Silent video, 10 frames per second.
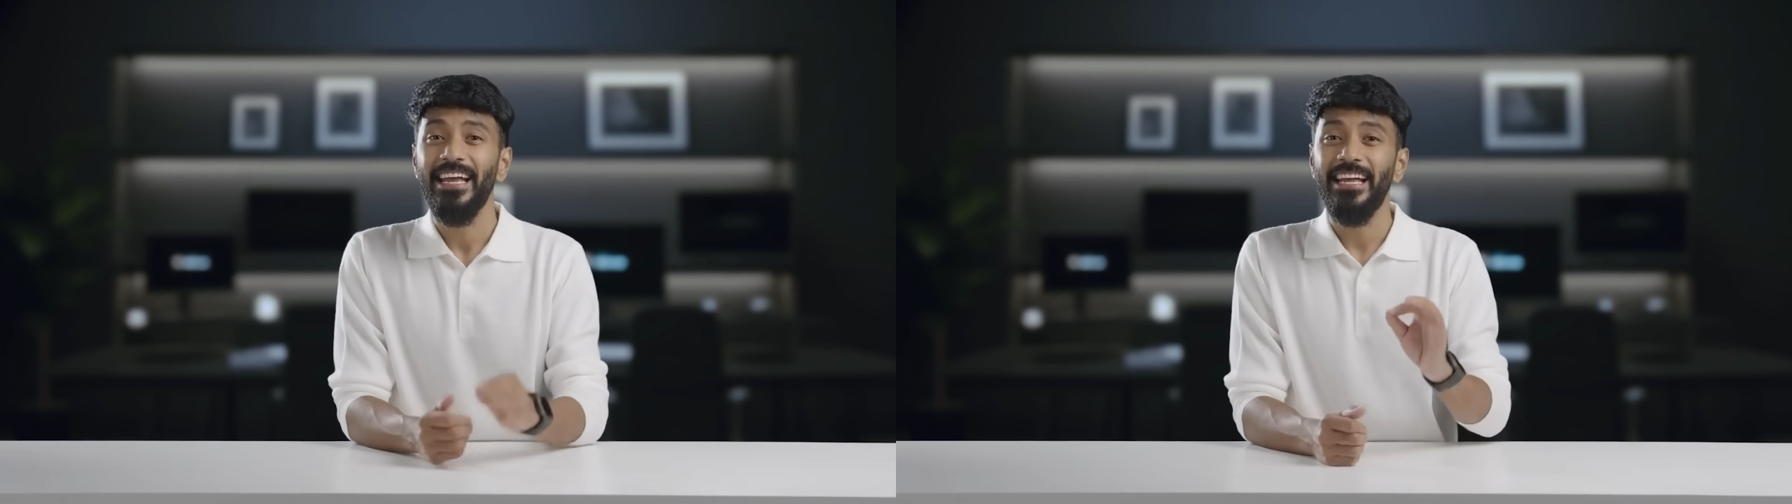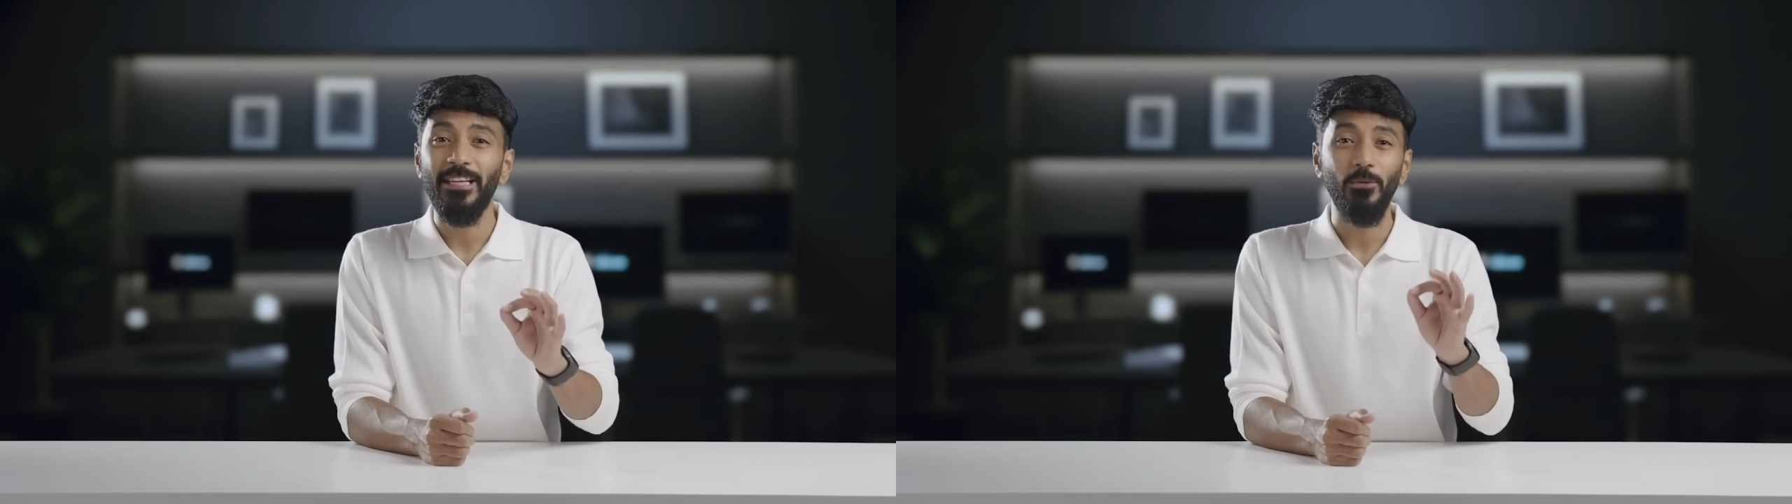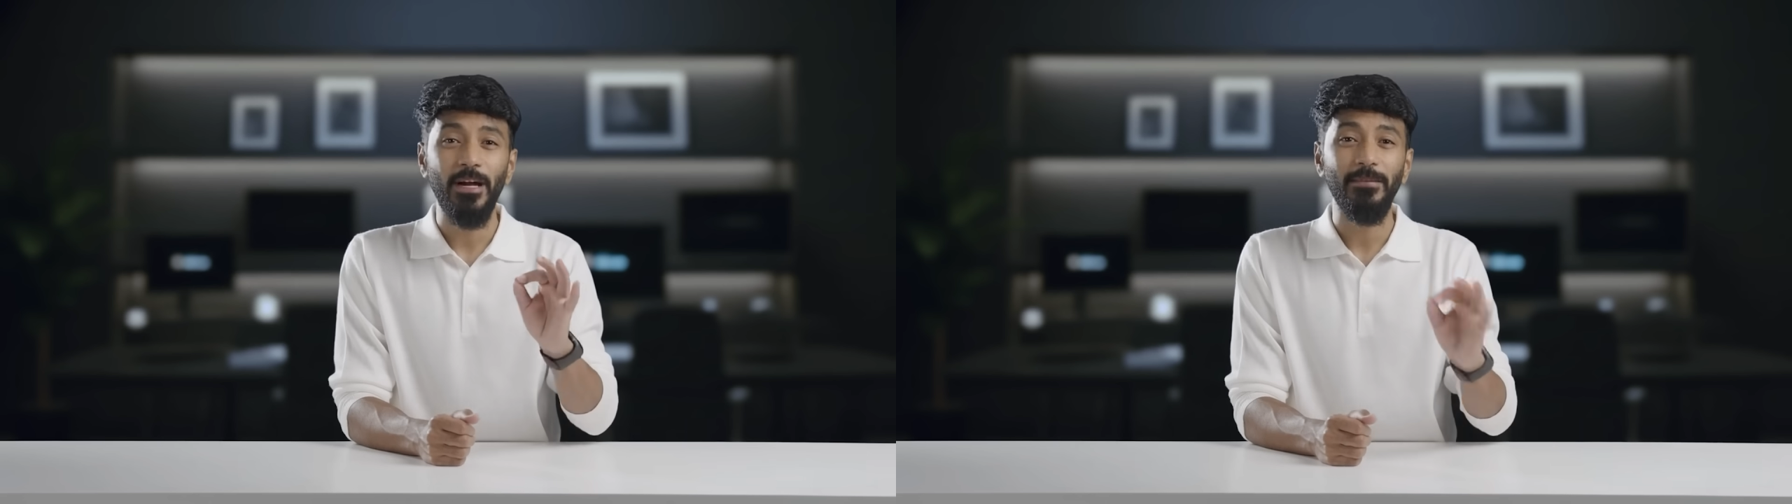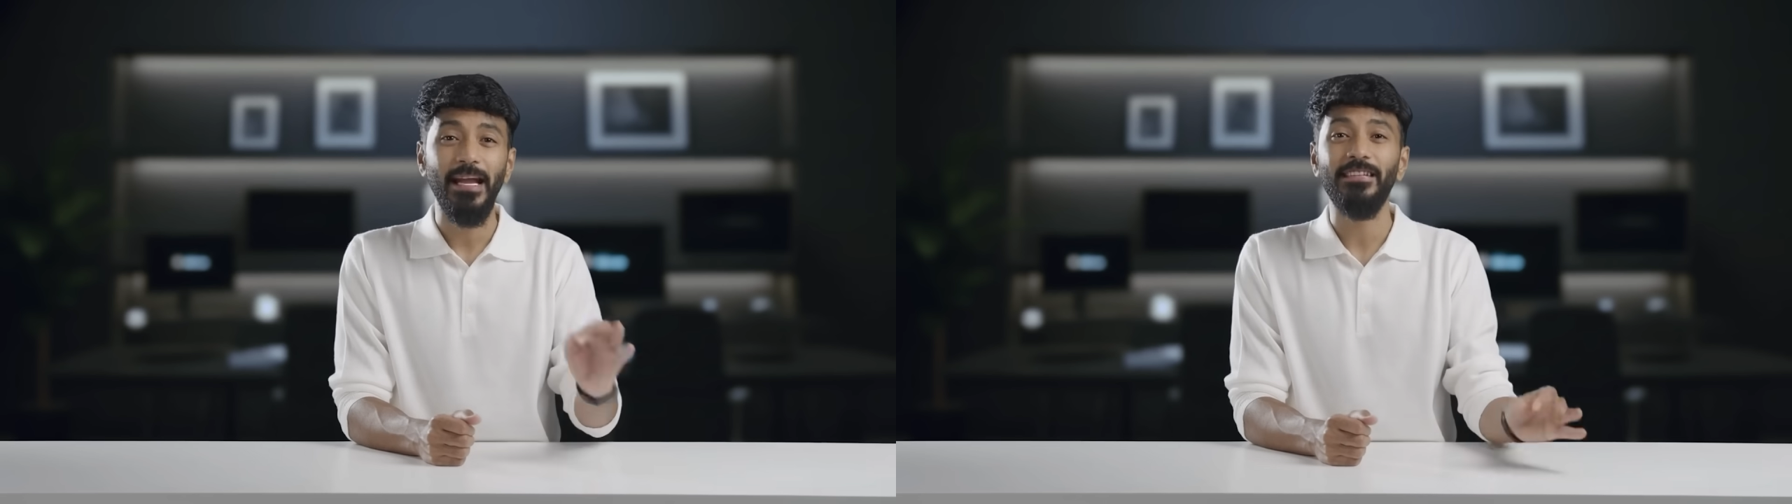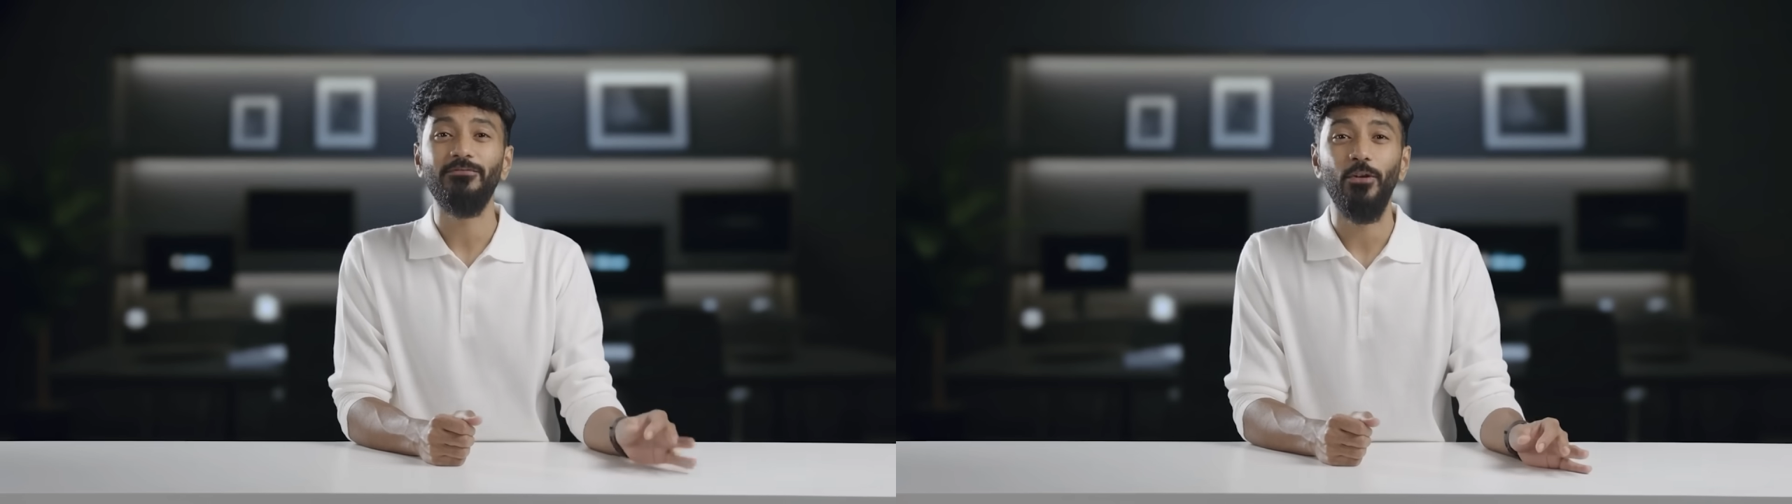Here's what
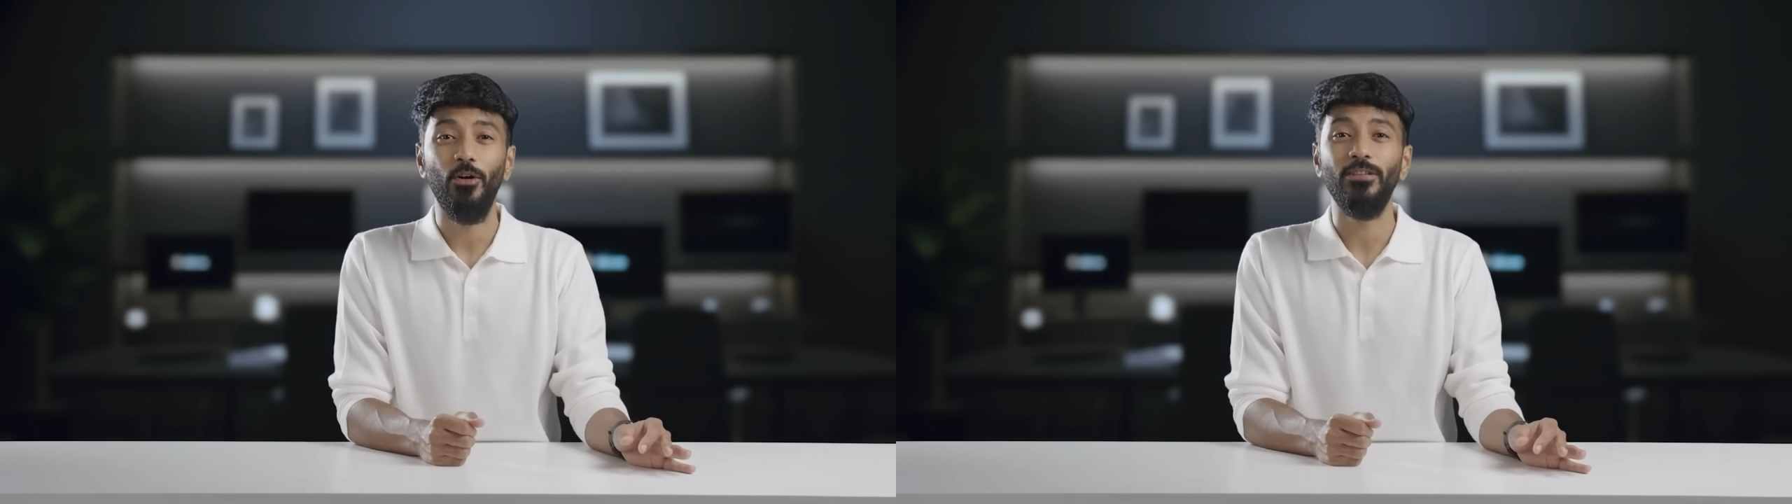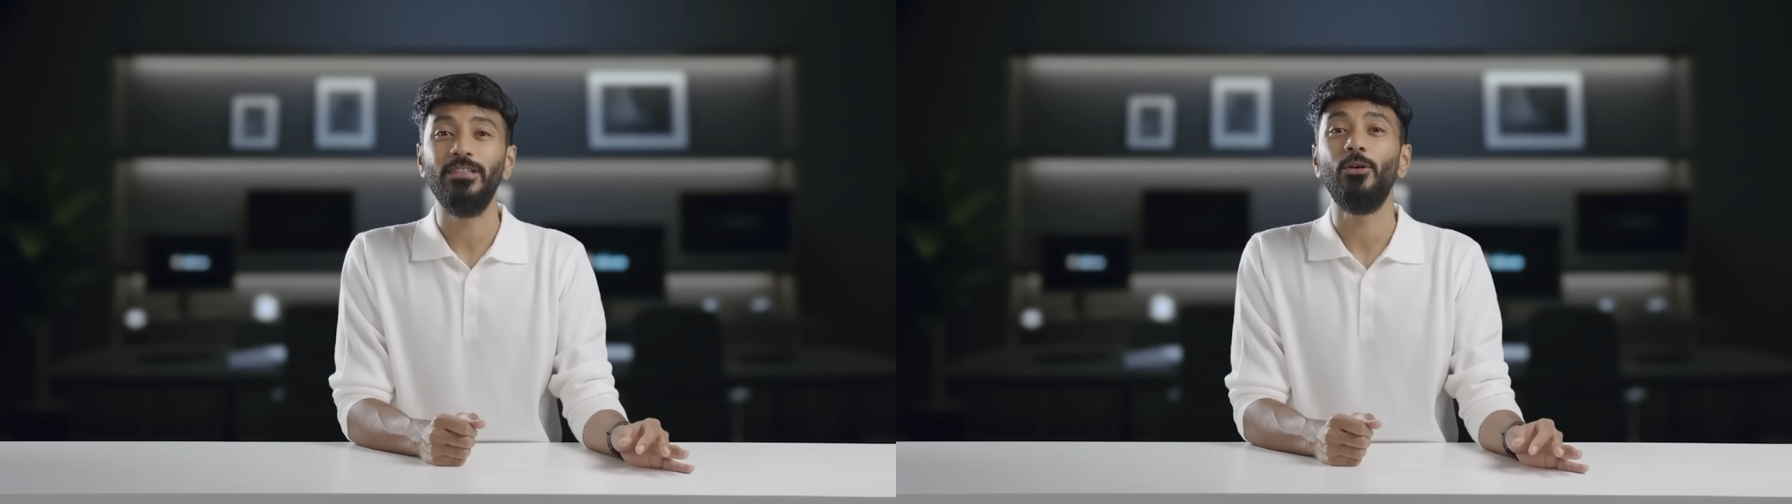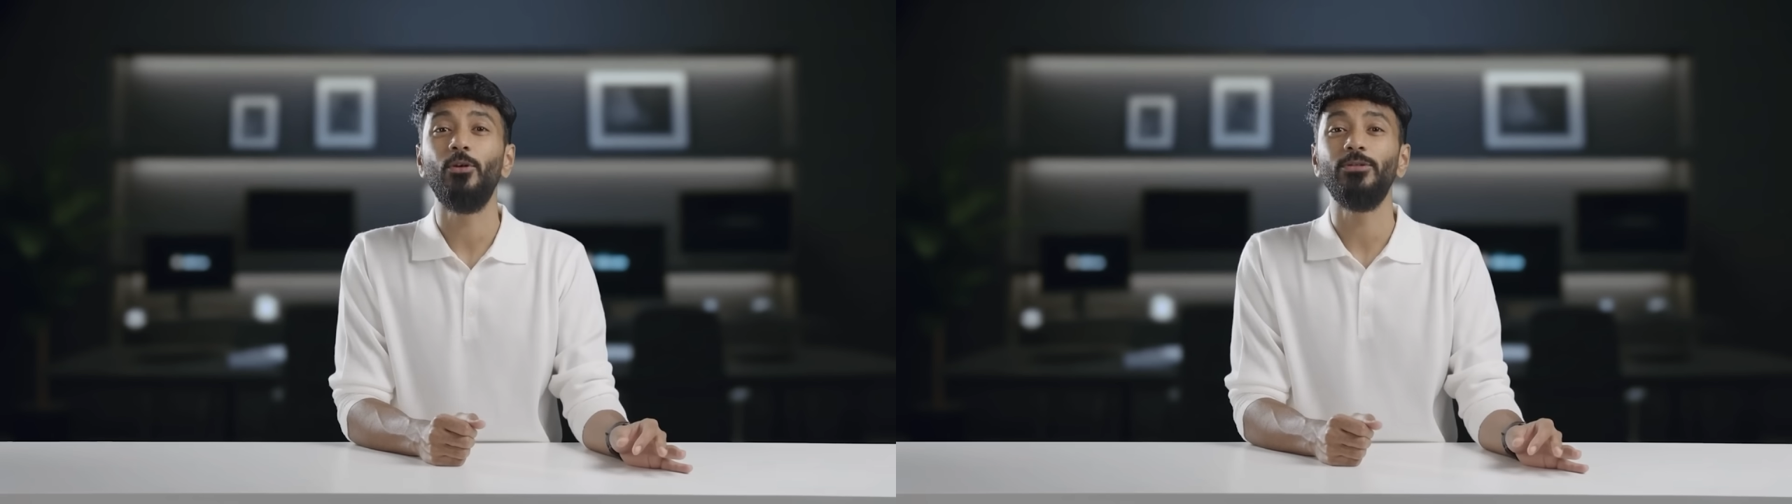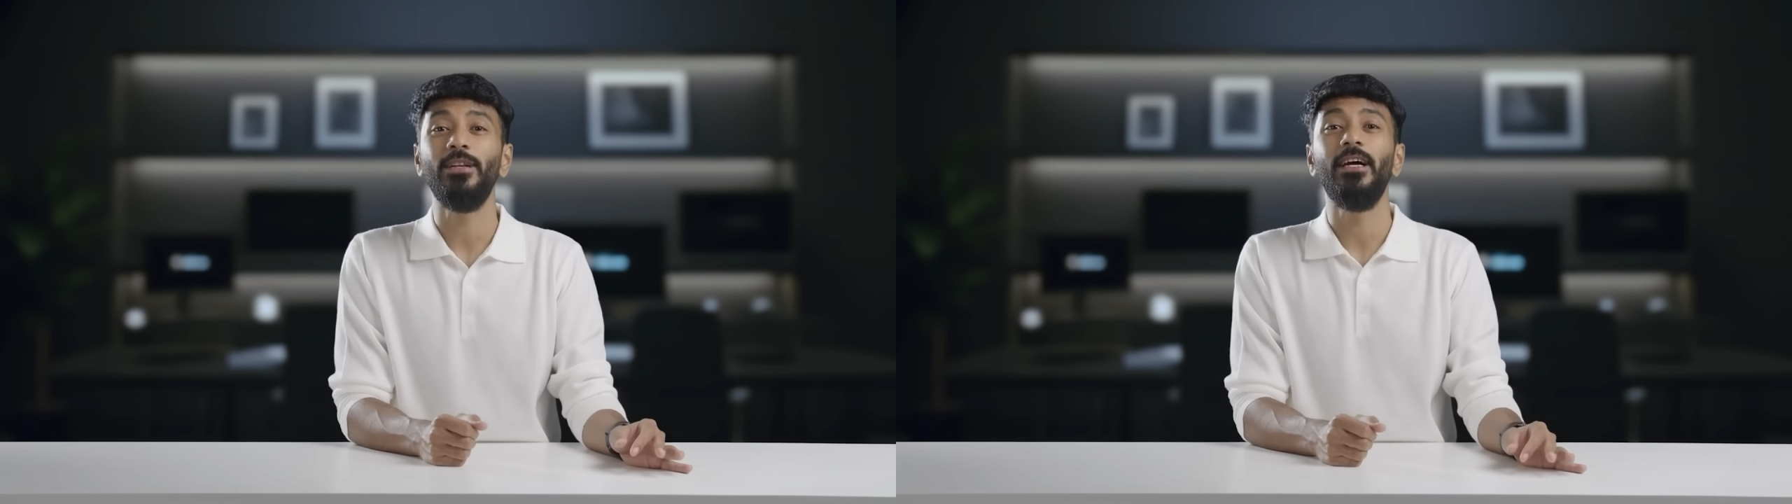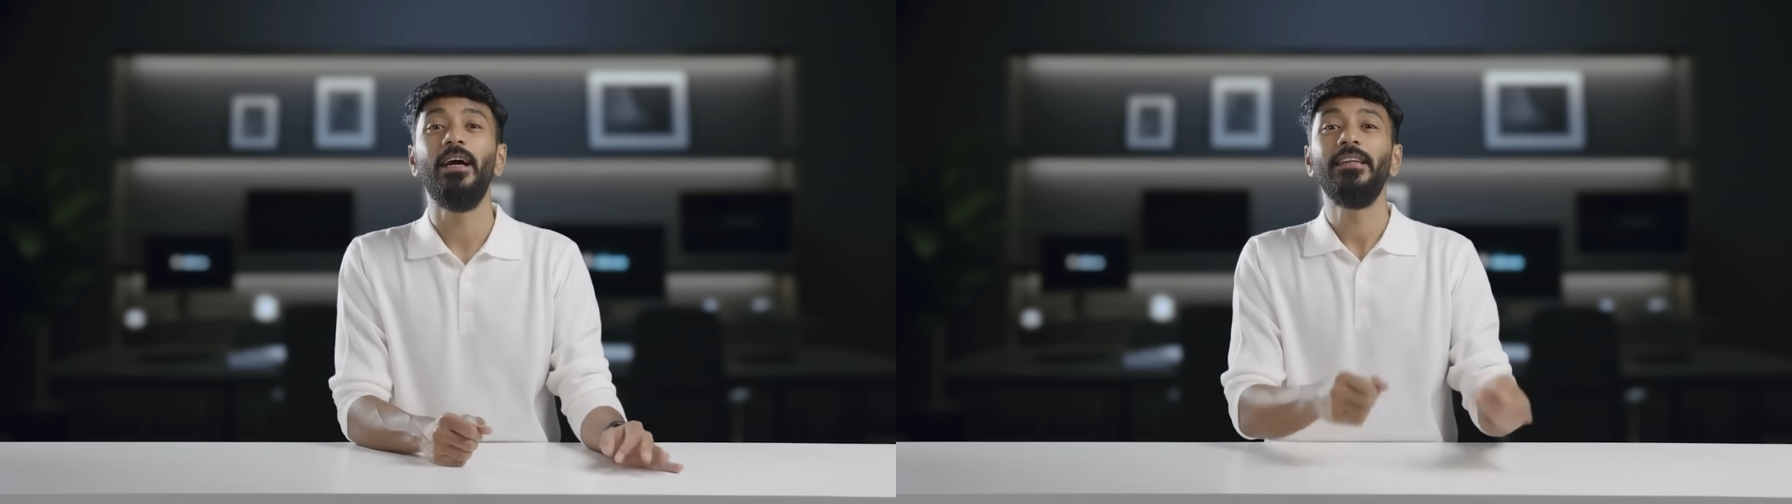makes Figure
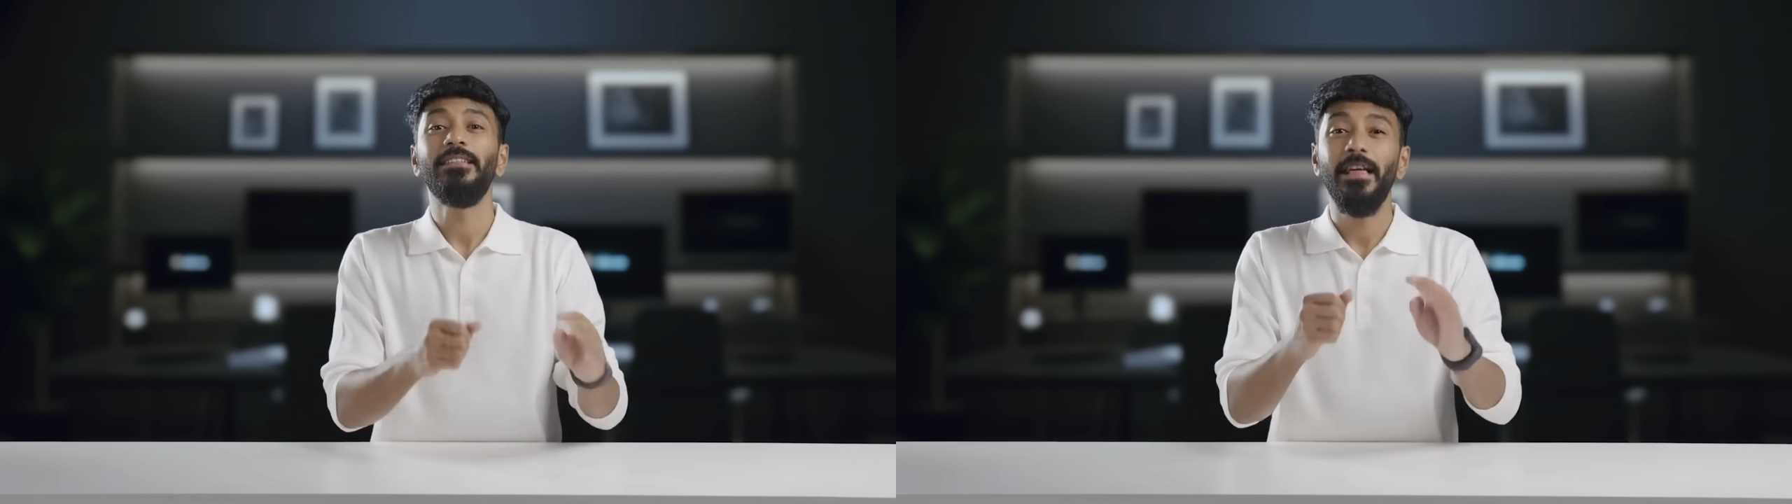03